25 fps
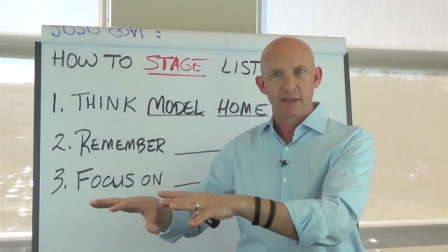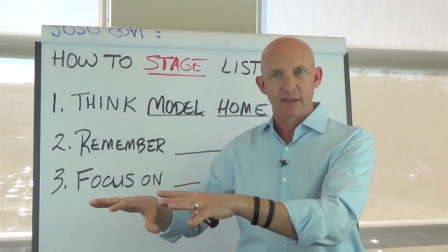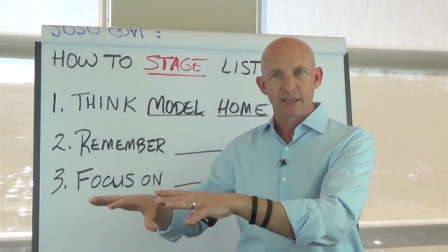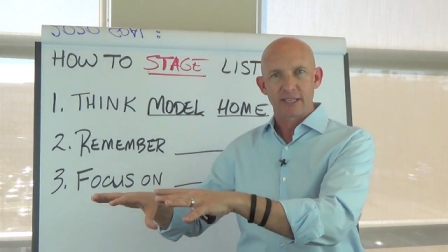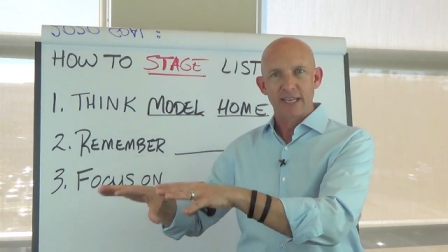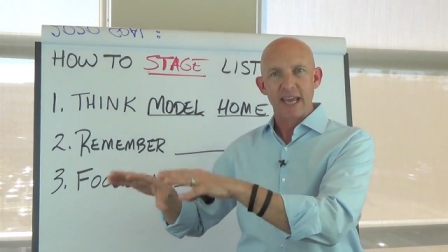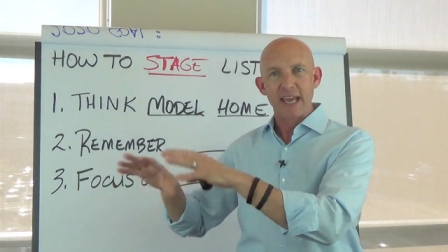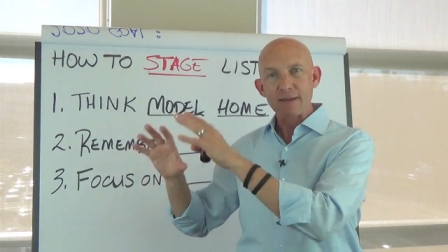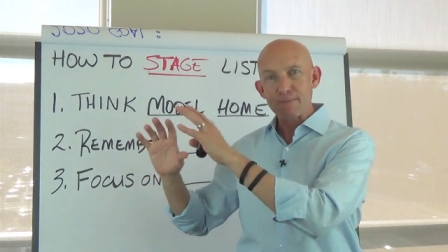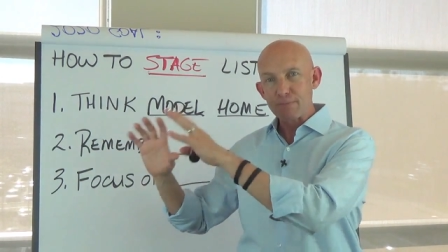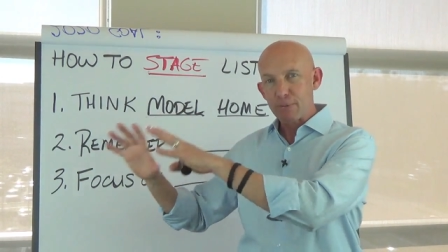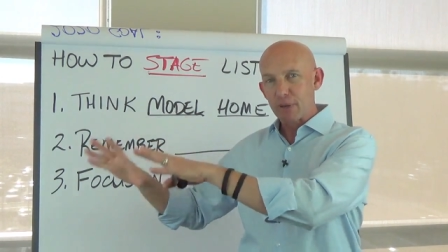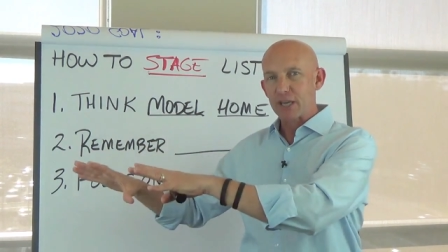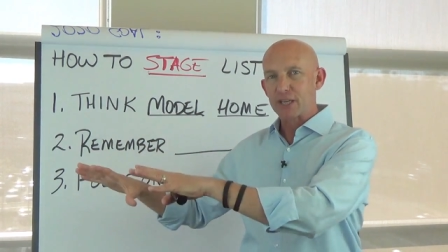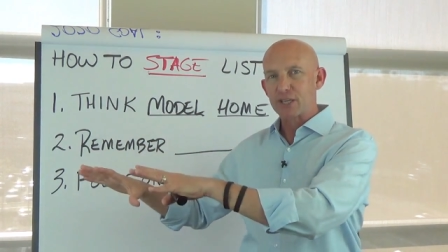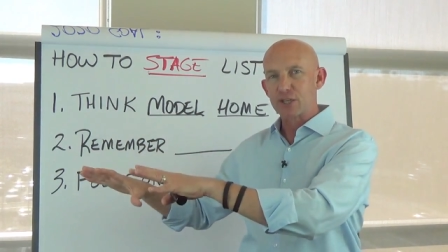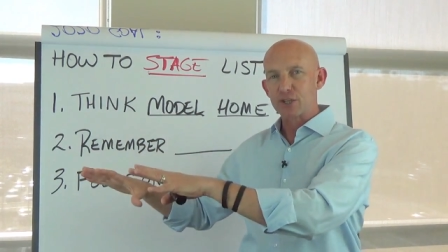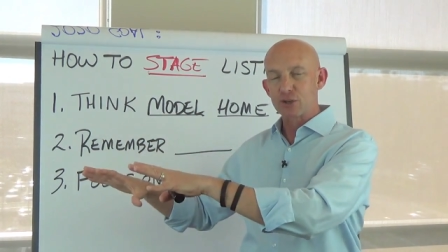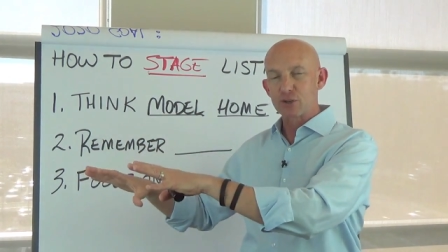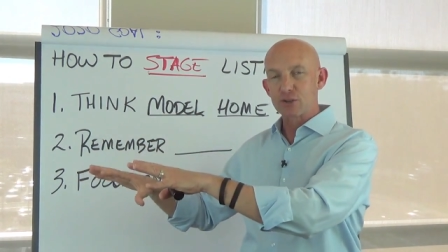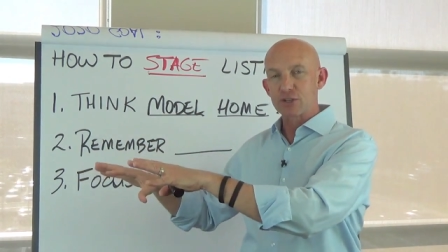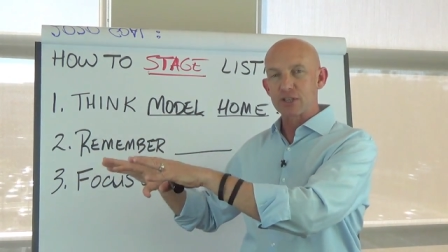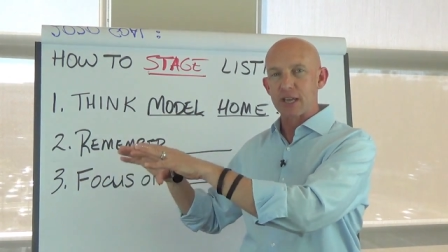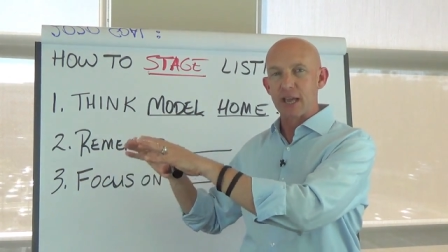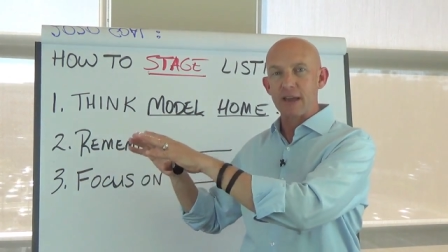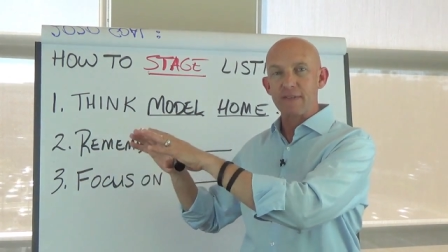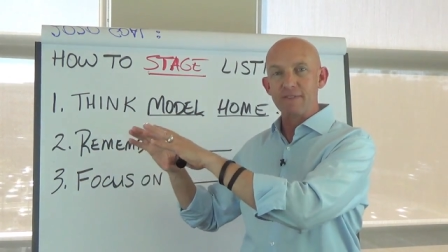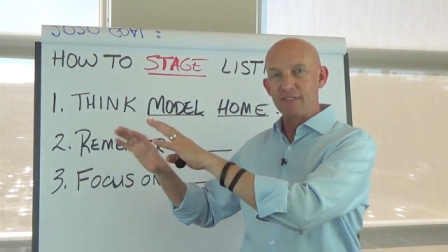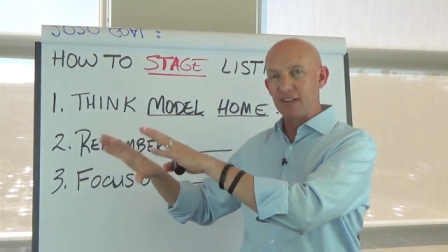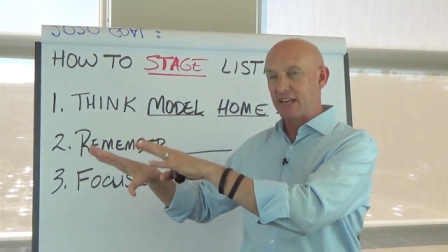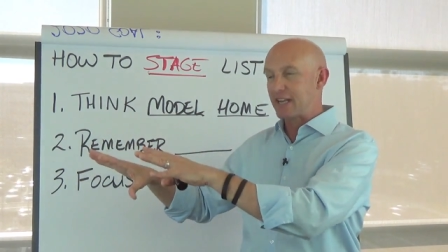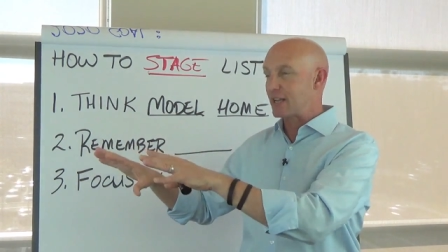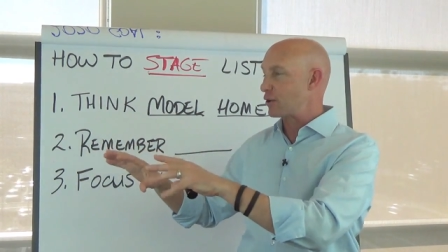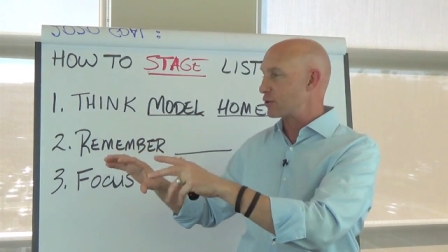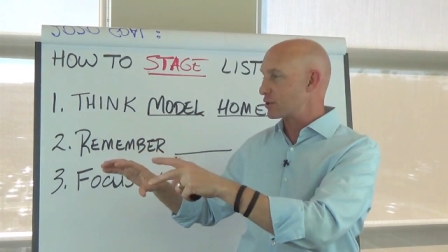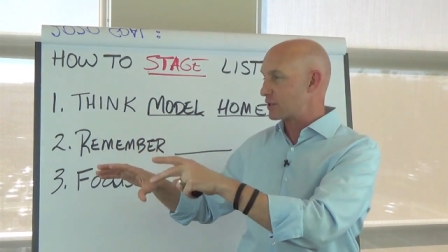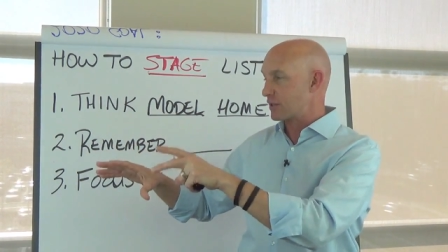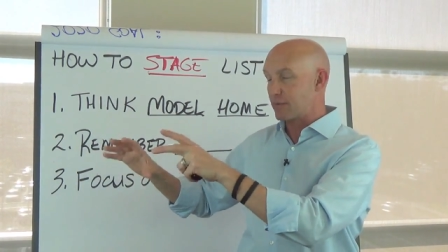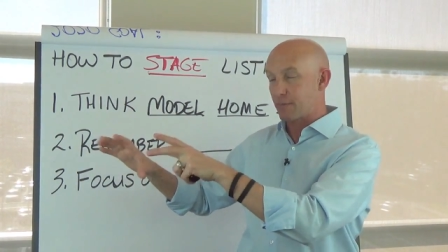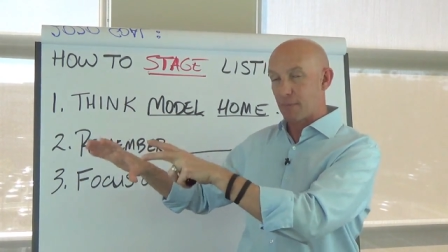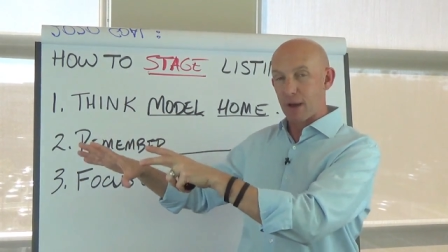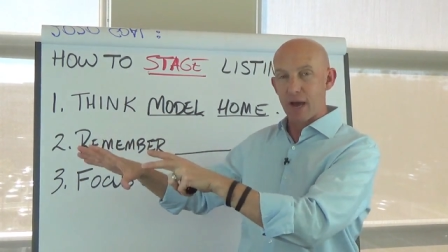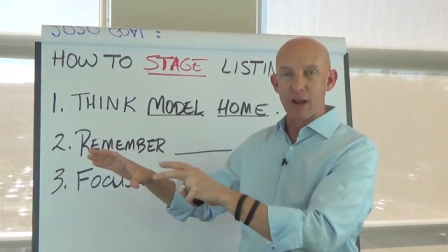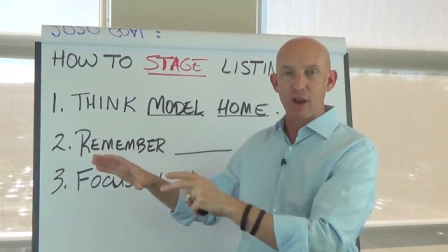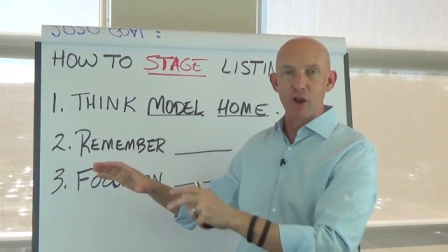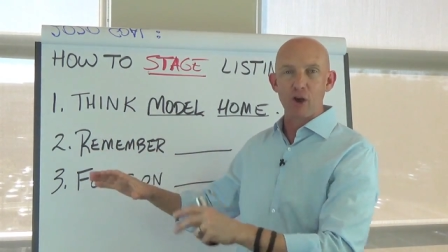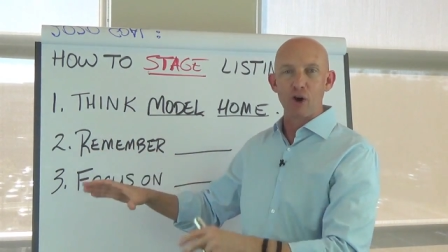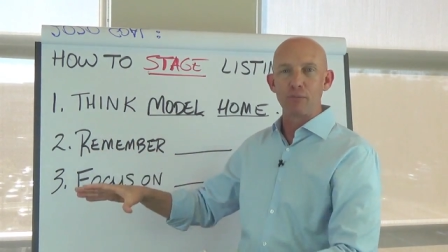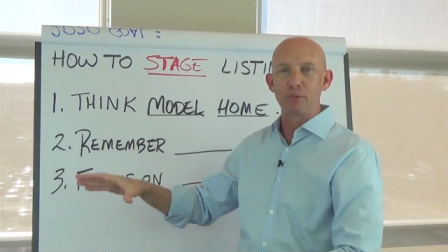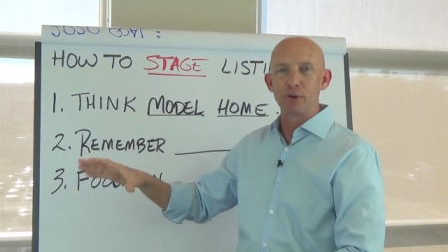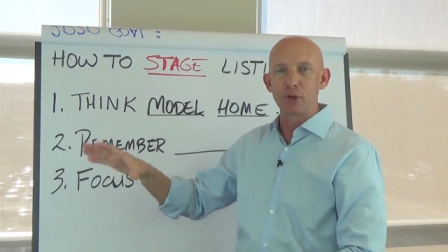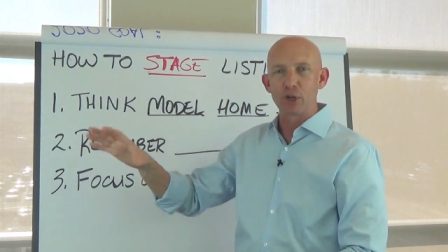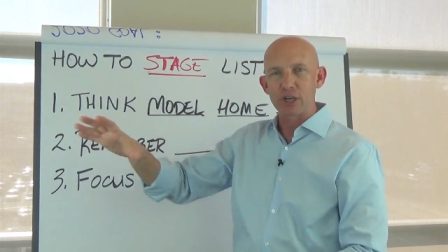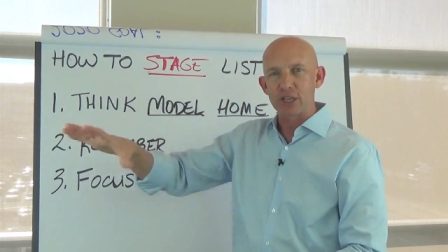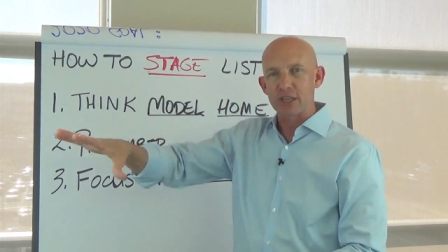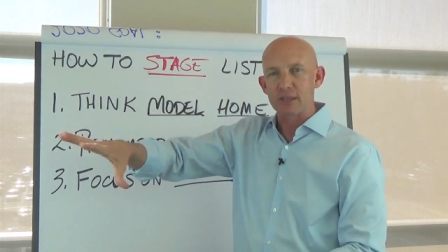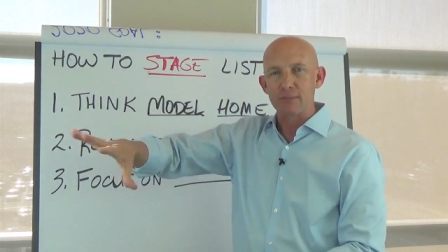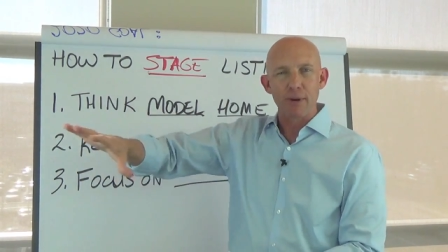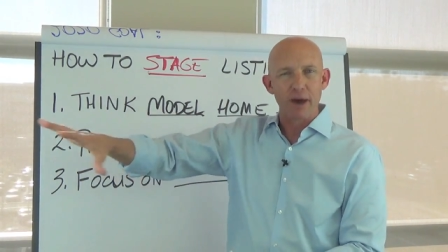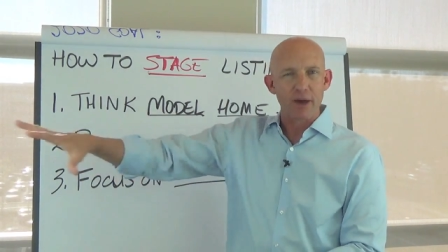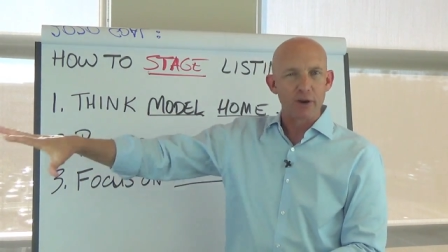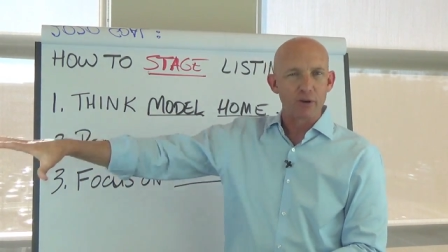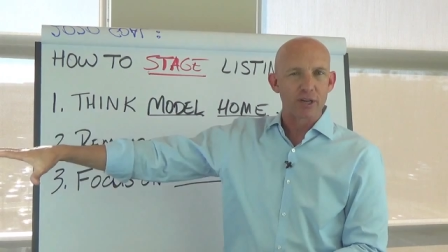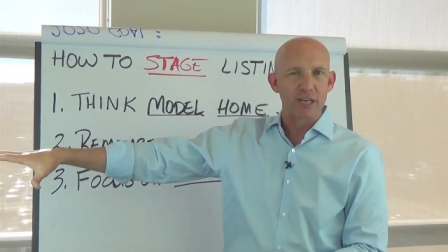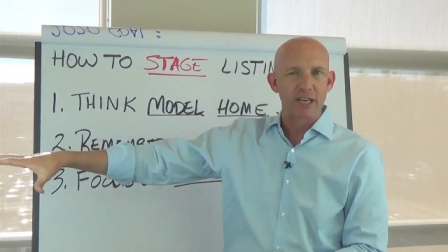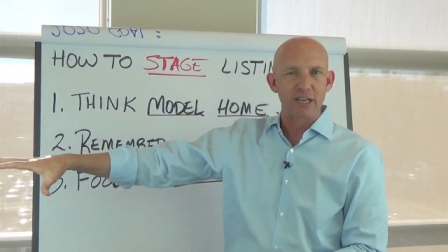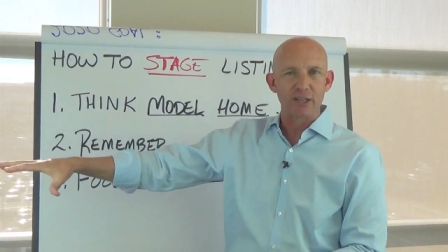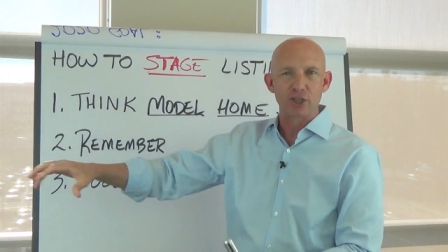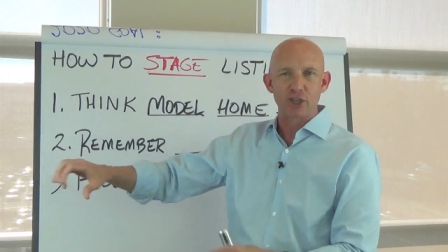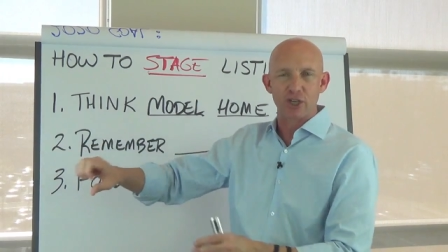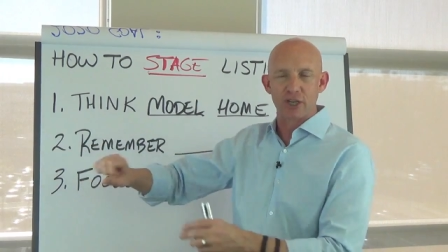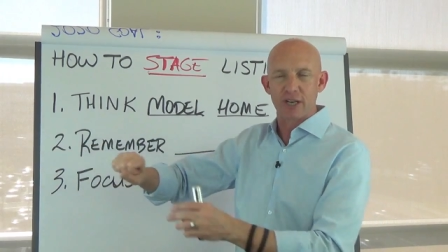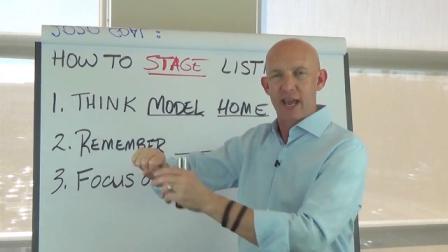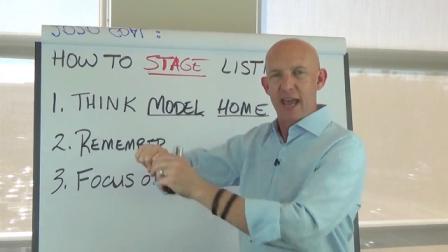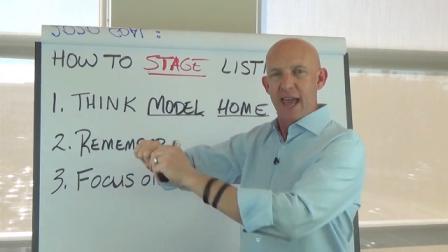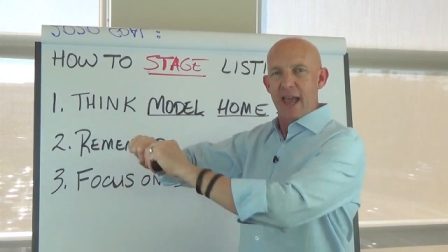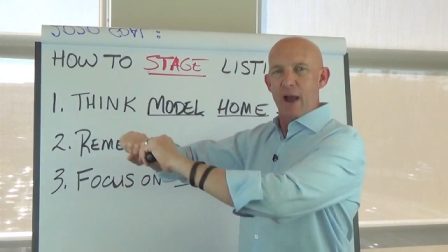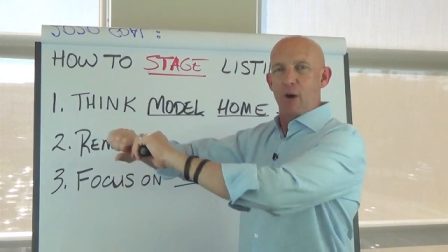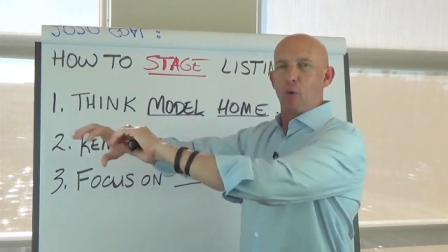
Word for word: Take pictures and videos of the model home and look at the model kitchen,